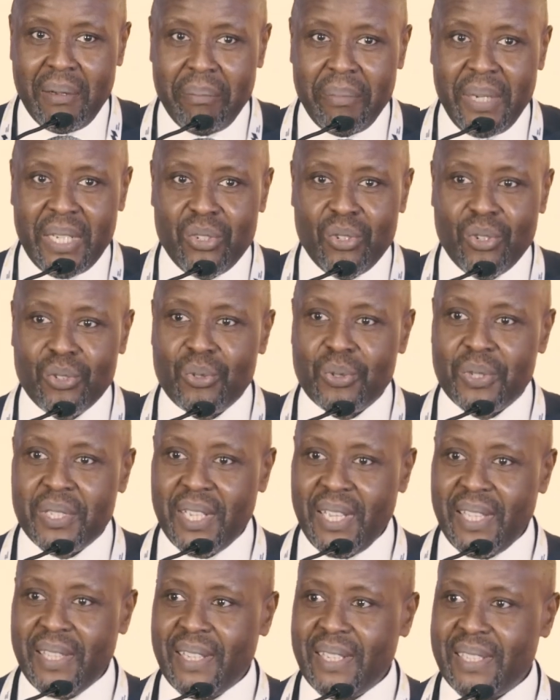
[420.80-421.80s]
but not to
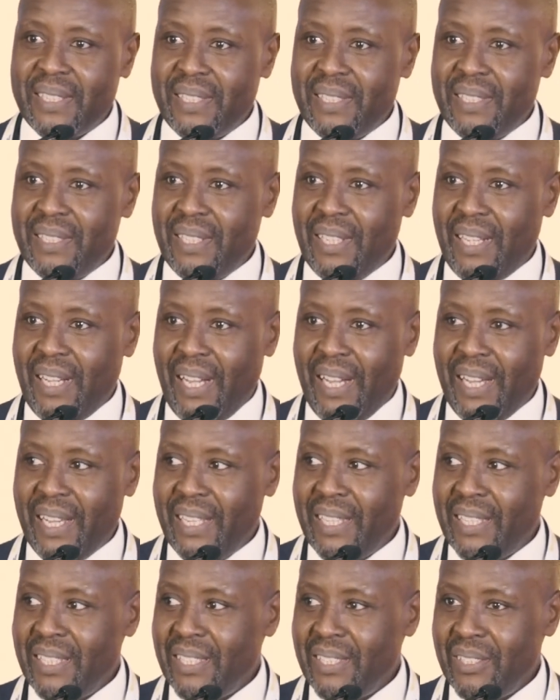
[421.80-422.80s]
say that
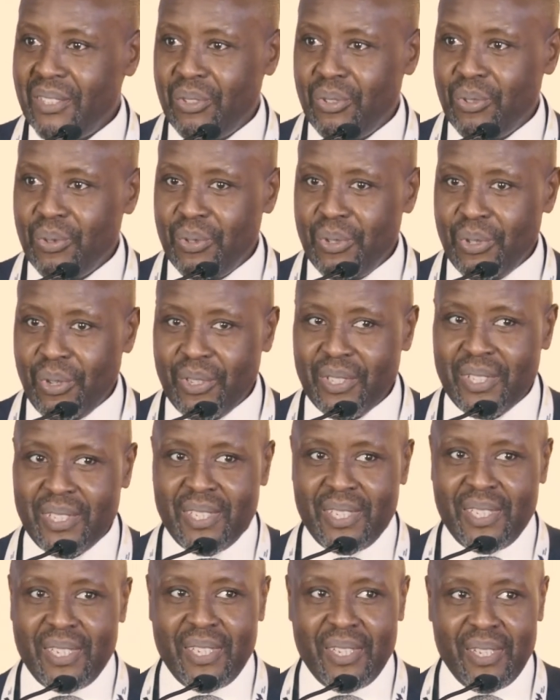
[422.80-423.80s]
I do
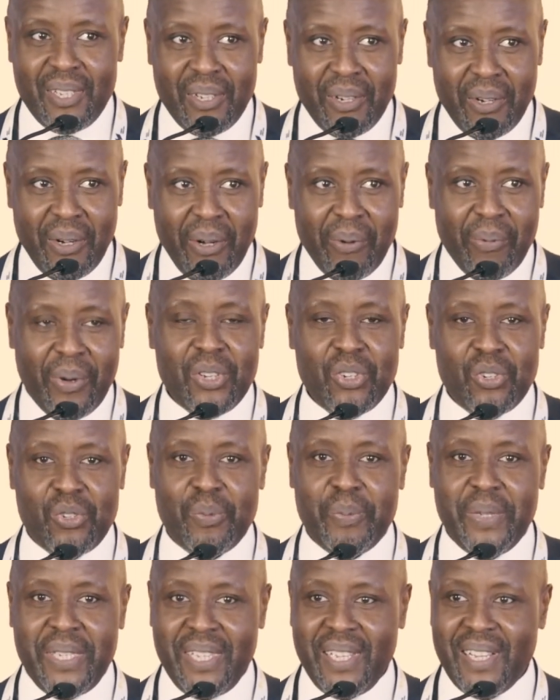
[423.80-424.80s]
not want
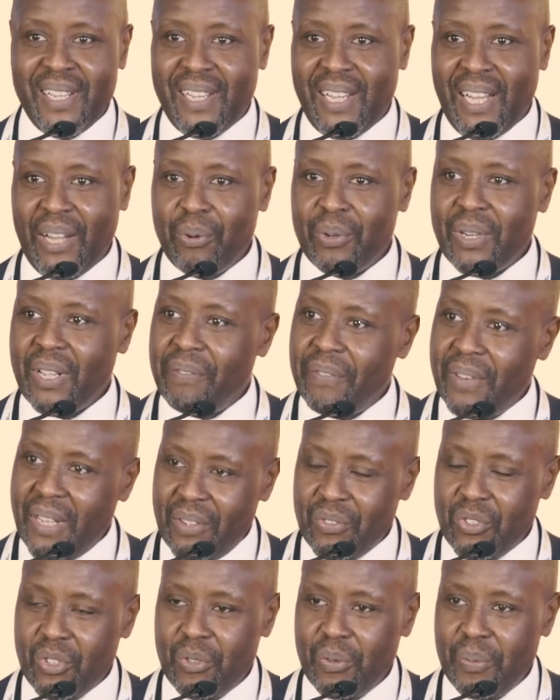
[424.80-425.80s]
to be here. I would have
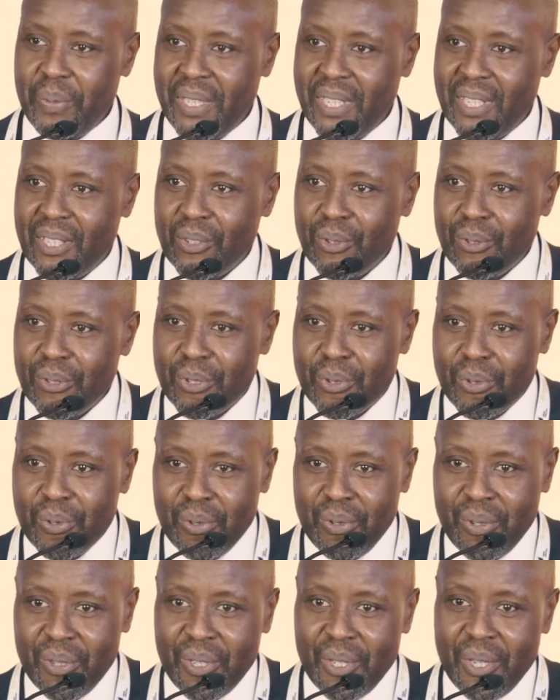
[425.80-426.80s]
loved to be here all
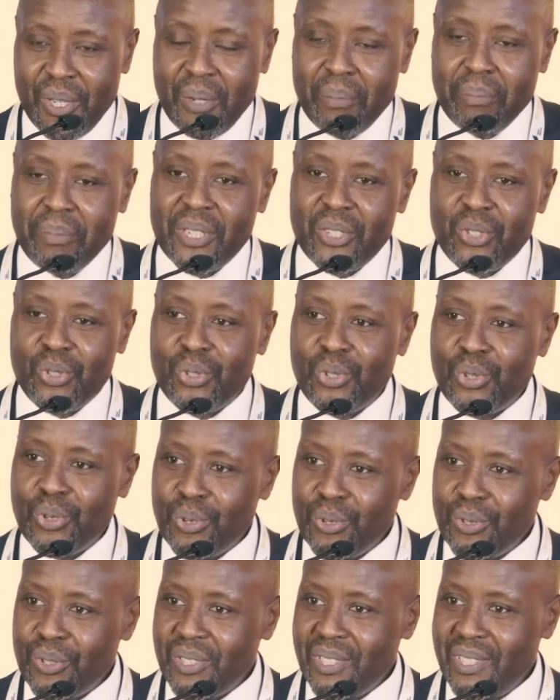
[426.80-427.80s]
through, but you
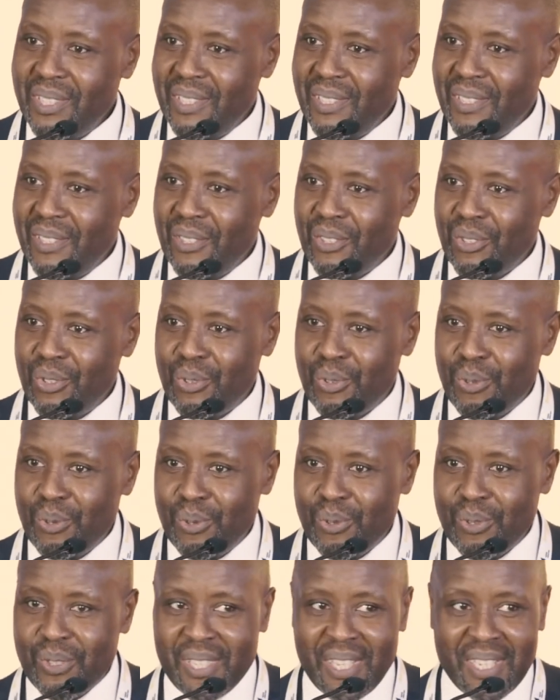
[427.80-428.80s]
chose
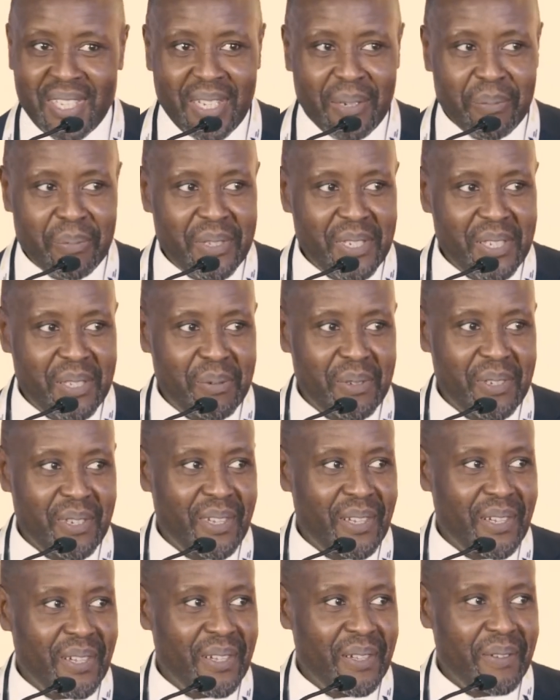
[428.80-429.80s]
to set up this
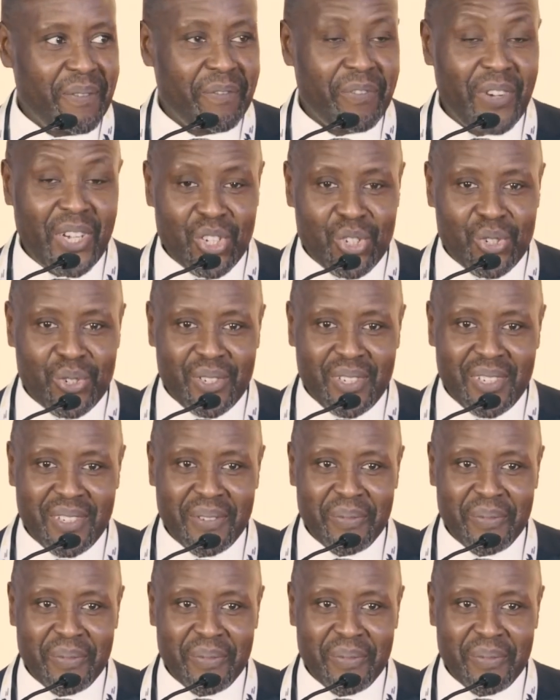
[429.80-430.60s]
function